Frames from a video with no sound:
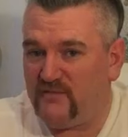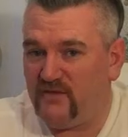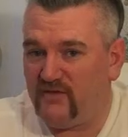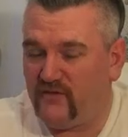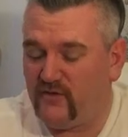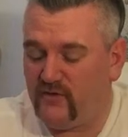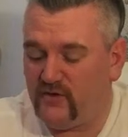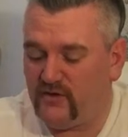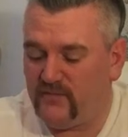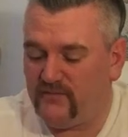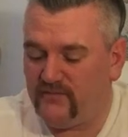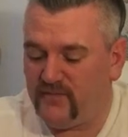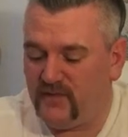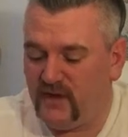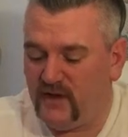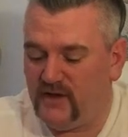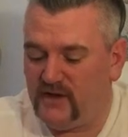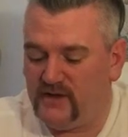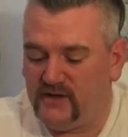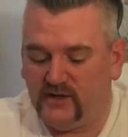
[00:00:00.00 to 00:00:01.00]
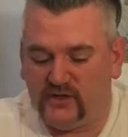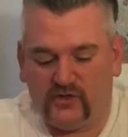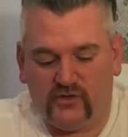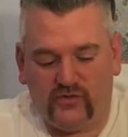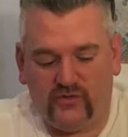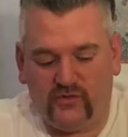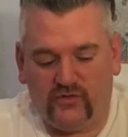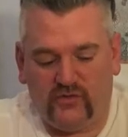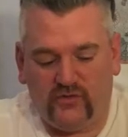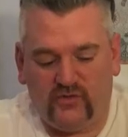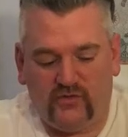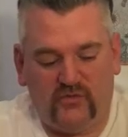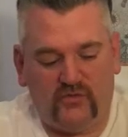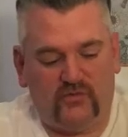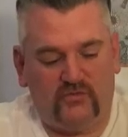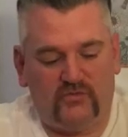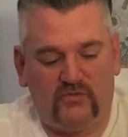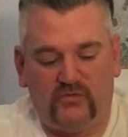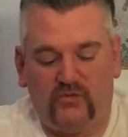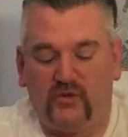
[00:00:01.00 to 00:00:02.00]
before, so
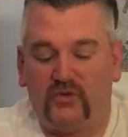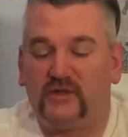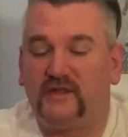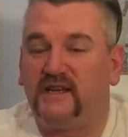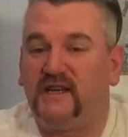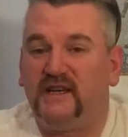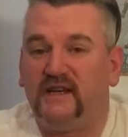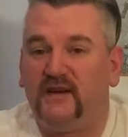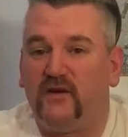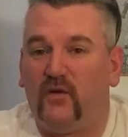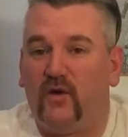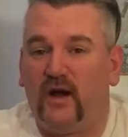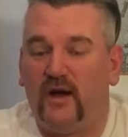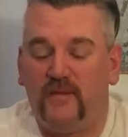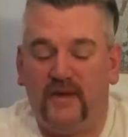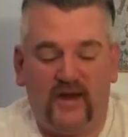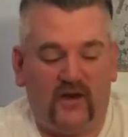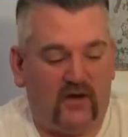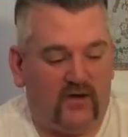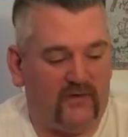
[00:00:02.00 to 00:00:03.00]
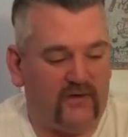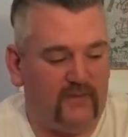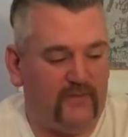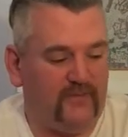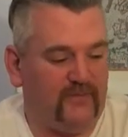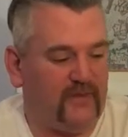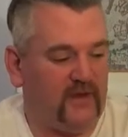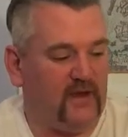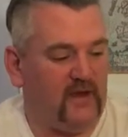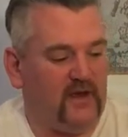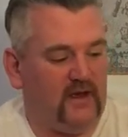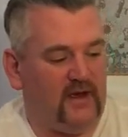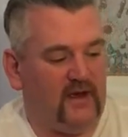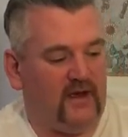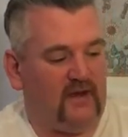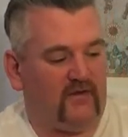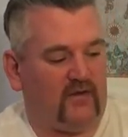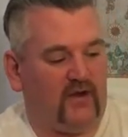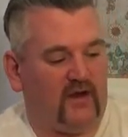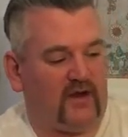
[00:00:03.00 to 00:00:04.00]
we'll see what I make of them.
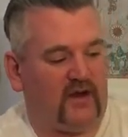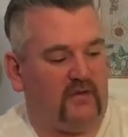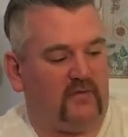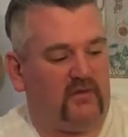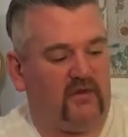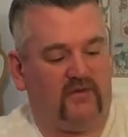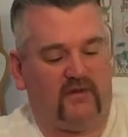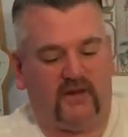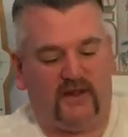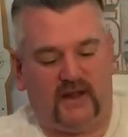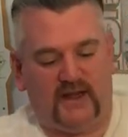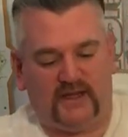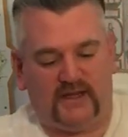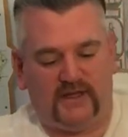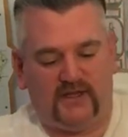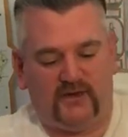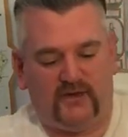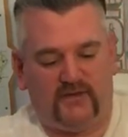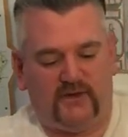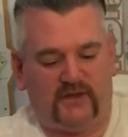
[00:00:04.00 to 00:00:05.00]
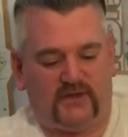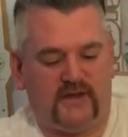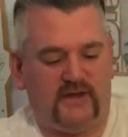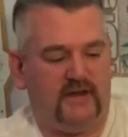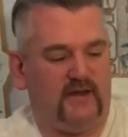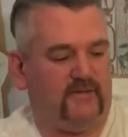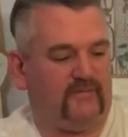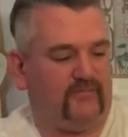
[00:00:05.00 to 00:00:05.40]
I've got a couple of glasses, obviously.